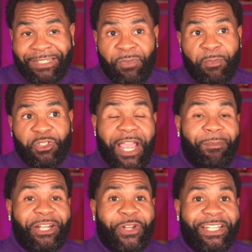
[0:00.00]
people talking
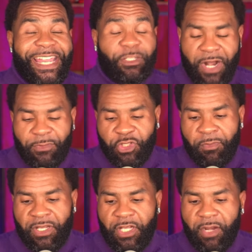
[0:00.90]
about Trey Lance probably should
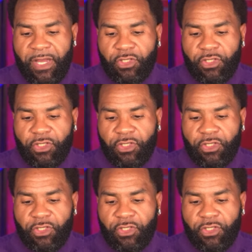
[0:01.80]
have been talking about